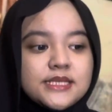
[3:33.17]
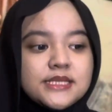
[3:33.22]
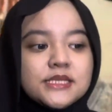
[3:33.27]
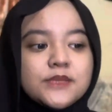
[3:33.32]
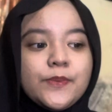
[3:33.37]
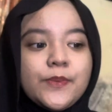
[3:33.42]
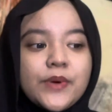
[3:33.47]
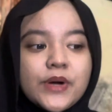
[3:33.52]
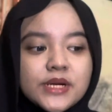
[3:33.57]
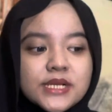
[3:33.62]
the
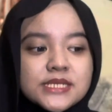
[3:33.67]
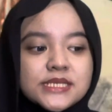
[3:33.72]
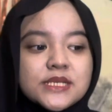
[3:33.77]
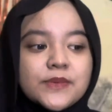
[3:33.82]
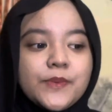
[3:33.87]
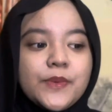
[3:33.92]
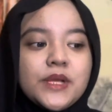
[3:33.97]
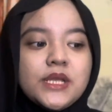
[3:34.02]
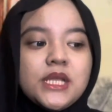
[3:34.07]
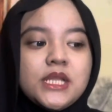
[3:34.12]

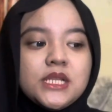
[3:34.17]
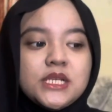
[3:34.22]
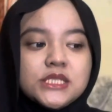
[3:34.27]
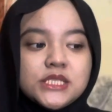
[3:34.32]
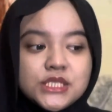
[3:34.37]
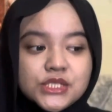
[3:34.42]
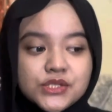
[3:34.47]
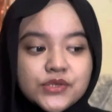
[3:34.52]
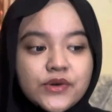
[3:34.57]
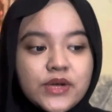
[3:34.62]
participant in an
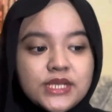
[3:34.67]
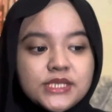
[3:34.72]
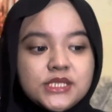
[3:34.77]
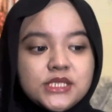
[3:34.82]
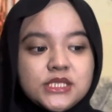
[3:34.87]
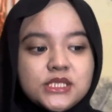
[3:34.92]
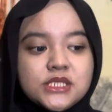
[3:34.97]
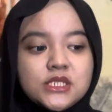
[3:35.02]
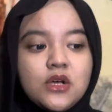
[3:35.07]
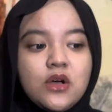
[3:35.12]

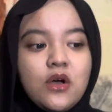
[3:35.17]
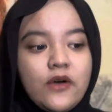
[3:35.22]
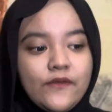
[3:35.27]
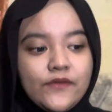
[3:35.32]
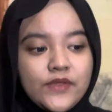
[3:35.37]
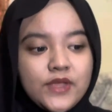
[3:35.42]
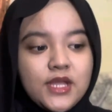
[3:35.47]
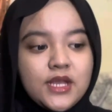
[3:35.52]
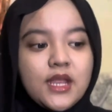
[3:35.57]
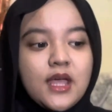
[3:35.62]
interaction
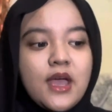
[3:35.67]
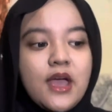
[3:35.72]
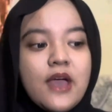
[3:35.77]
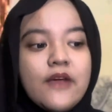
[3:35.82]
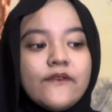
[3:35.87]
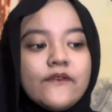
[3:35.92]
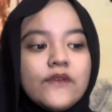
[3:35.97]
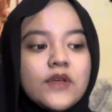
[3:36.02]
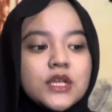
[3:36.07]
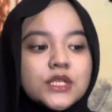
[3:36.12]
often
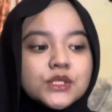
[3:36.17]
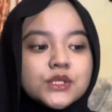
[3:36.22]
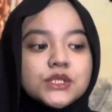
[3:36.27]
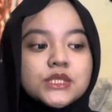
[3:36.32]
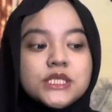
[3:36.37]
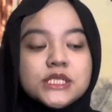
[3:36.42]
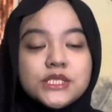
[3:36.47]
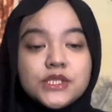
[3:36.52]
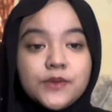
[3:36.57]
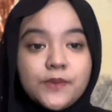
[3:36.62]
have to
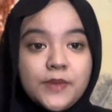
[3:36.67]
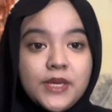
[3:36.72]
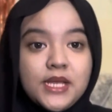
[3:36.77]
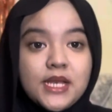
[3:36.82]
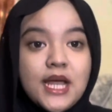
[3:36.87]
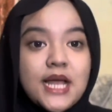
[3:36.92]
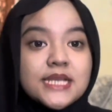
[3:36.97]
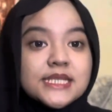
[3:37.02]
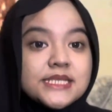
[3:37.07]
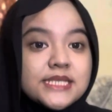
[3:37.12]
determine
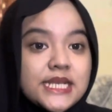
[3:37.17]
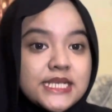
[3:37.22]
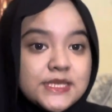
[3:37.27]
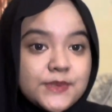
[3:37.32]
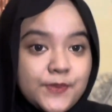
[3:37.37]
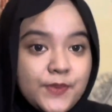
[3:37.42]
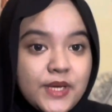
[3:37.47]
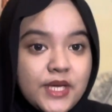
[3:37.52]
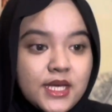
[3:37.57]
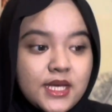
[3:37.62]
as they
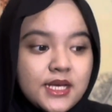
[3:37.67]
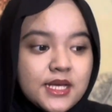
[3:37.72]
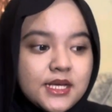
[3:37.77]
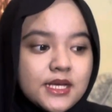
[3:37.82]
speak